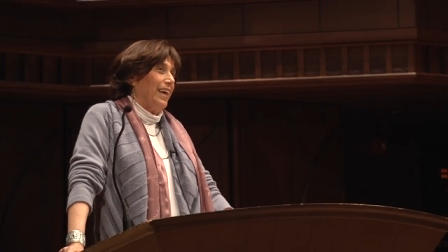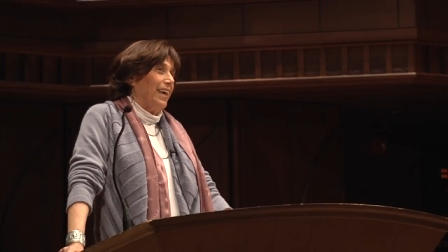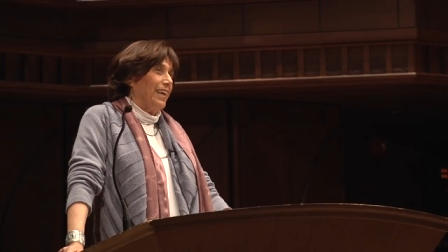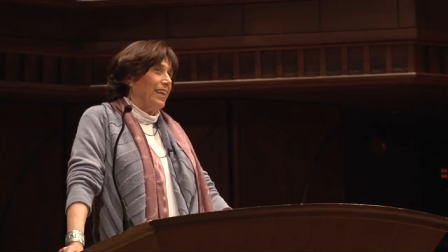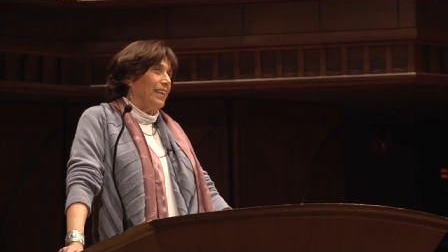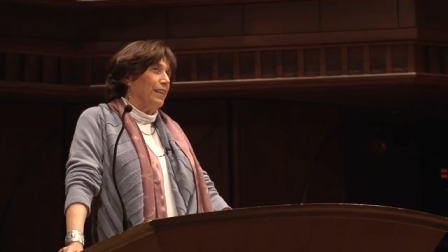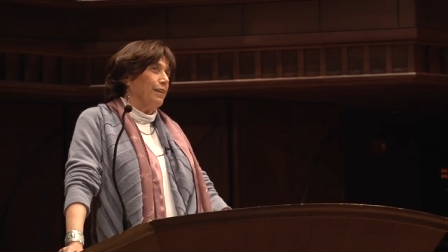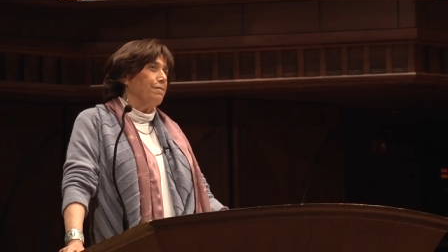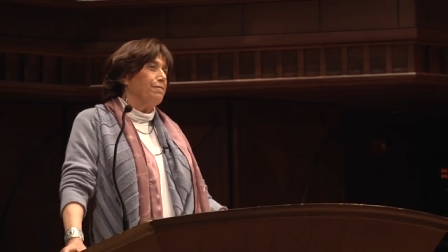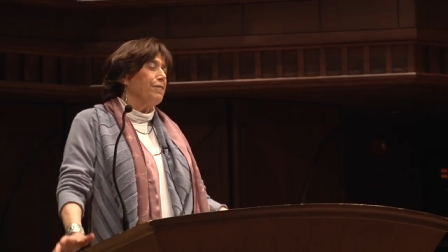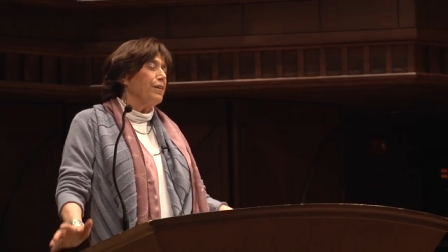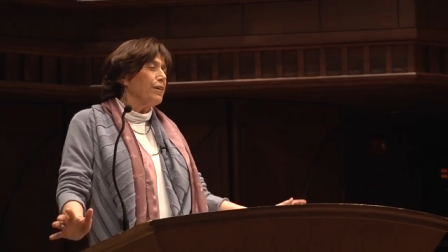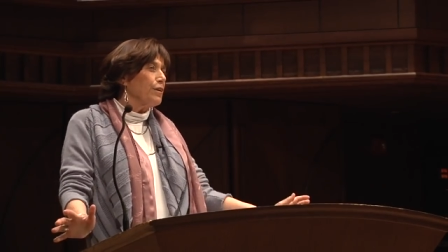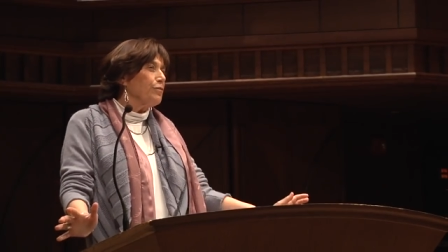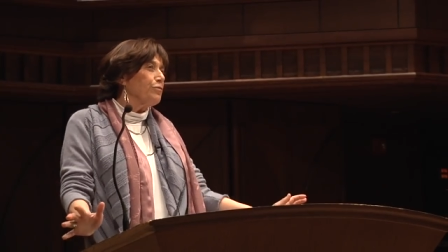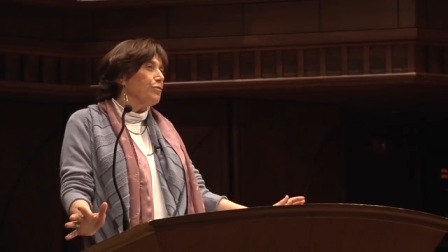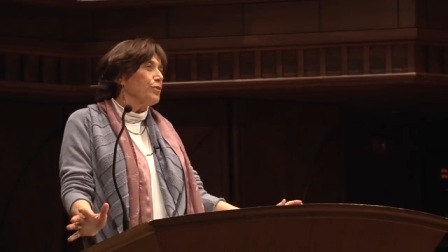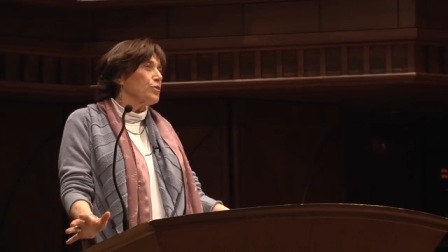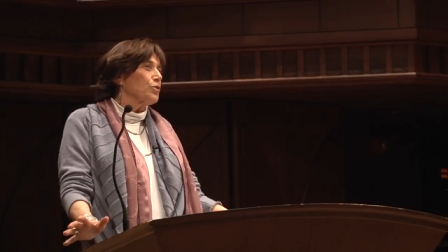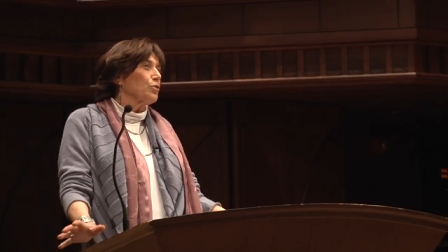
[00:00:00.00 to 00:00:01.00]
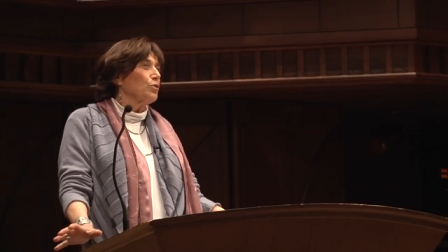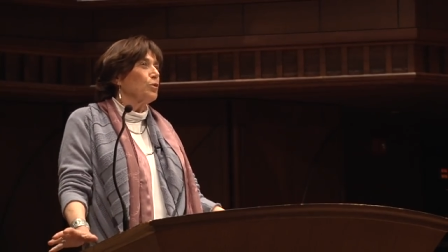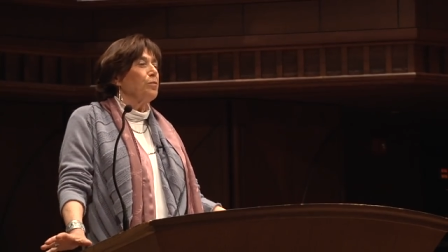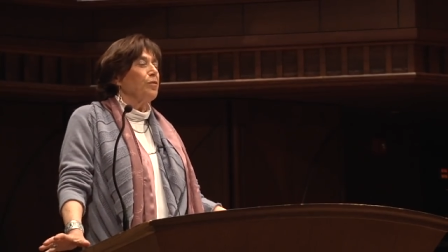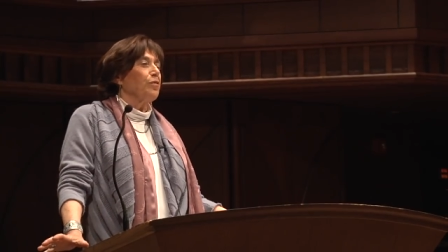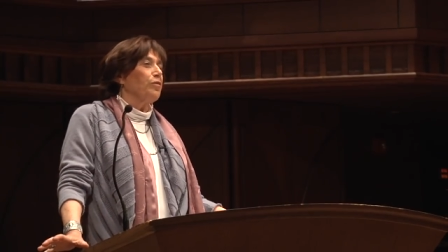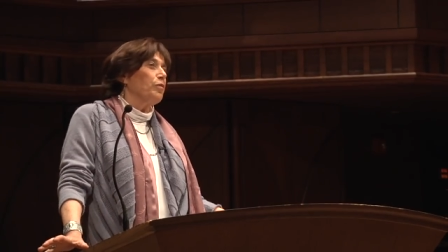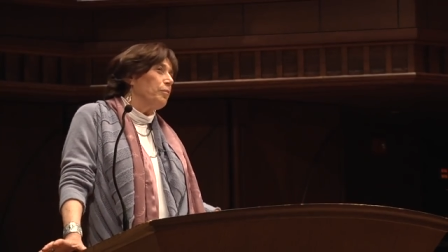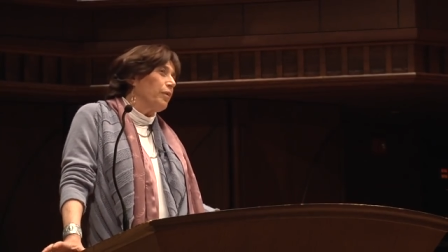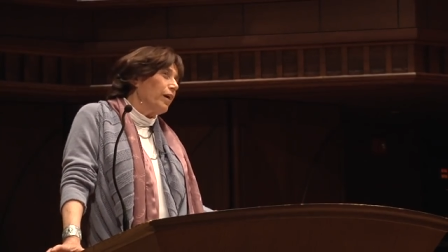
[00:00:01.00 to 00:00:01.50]
in the very first group
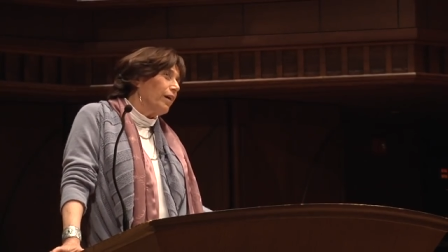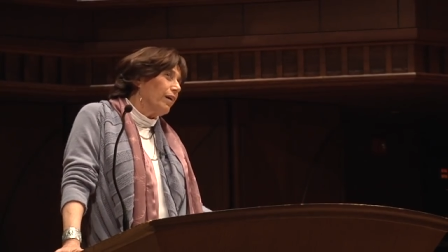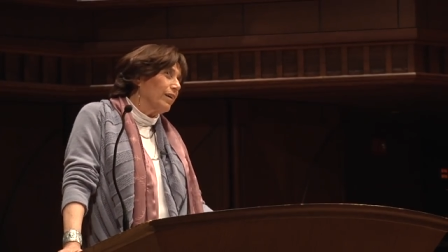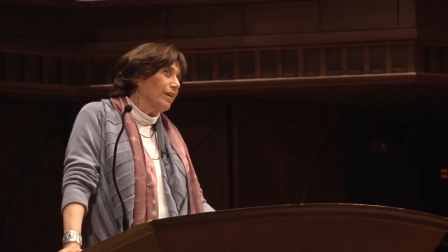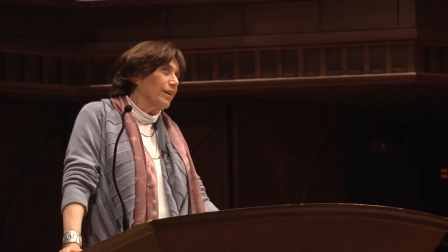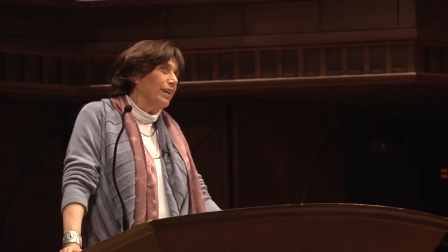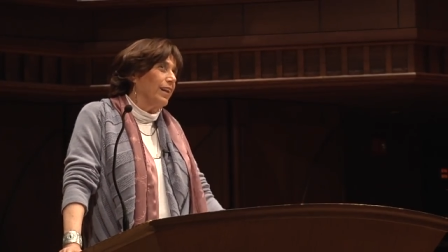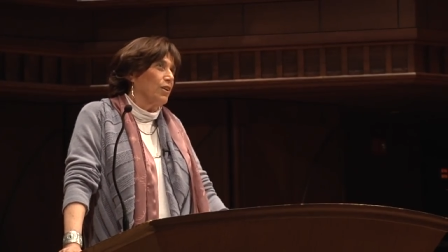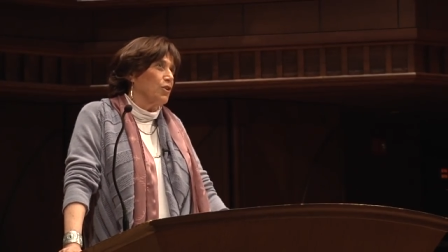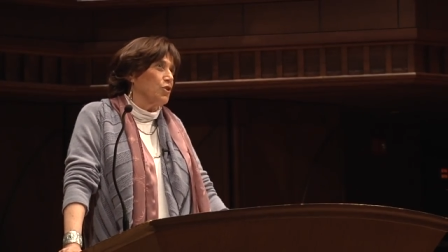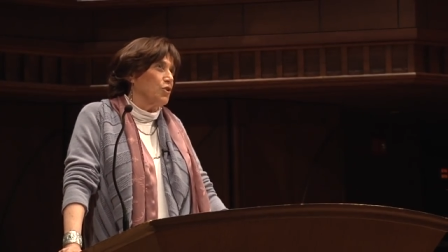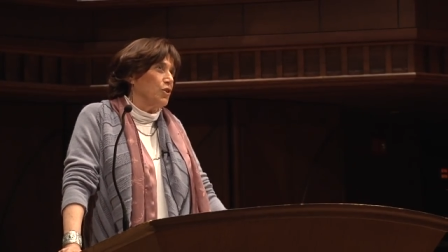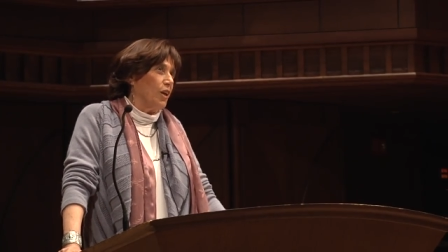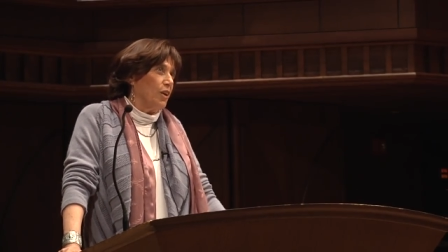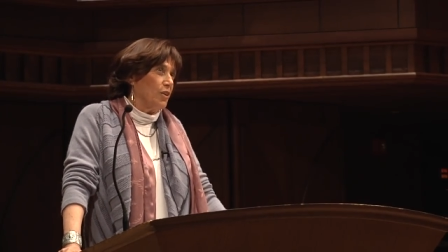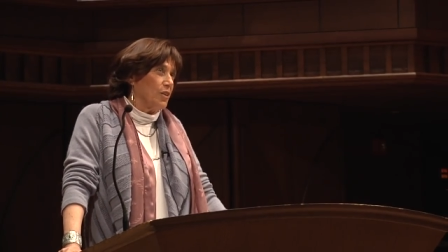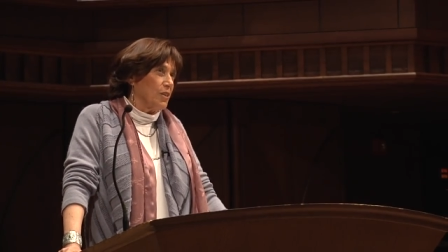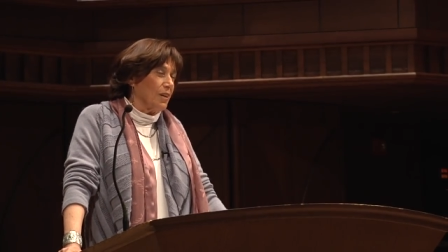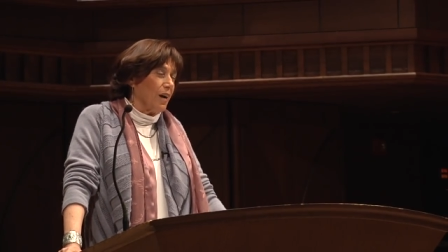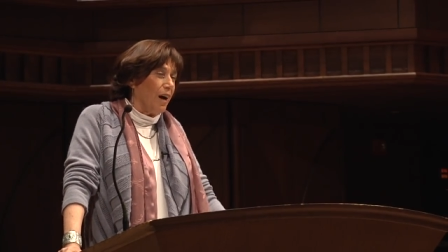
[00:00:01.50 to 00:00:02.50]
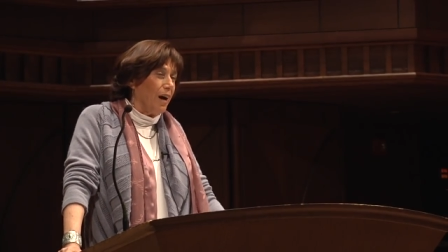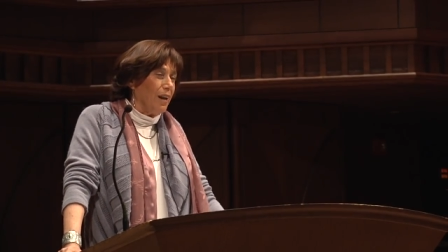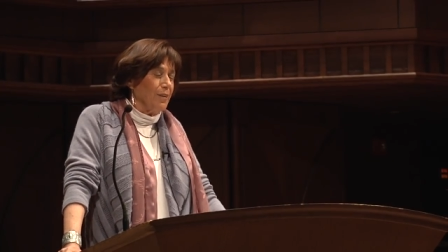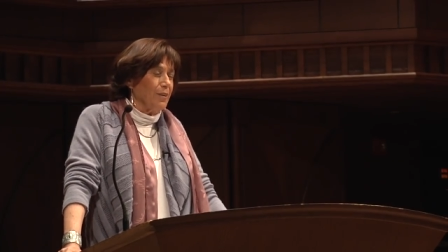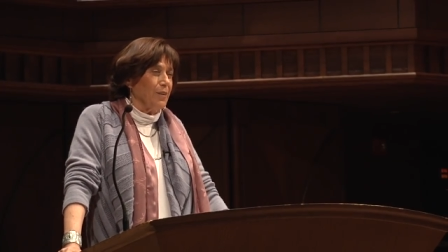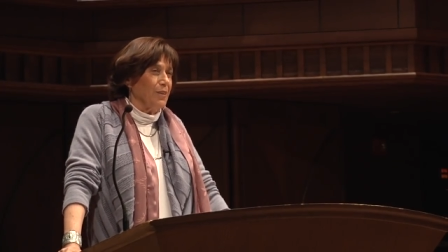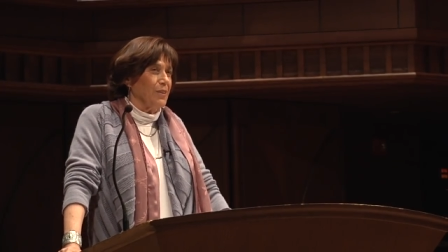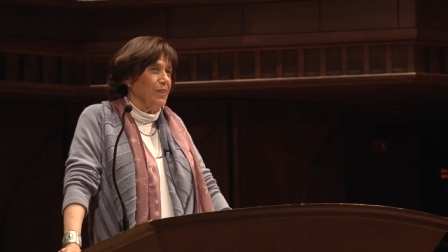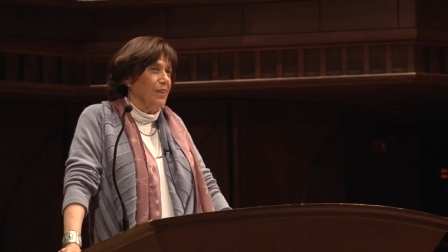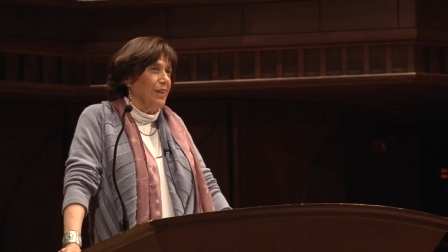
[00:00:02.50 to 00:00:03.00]
of American exchange
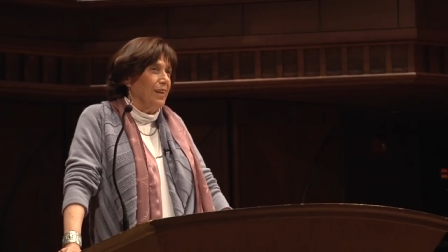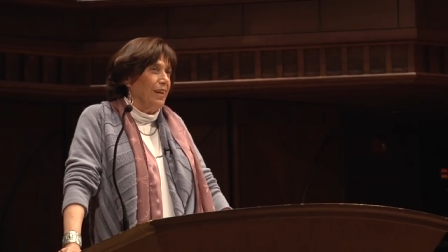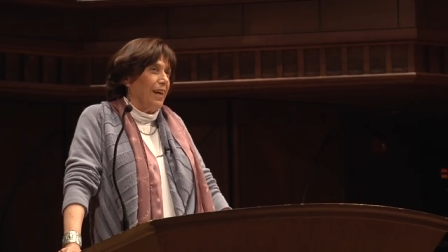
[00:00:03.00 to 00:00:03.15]
scholars.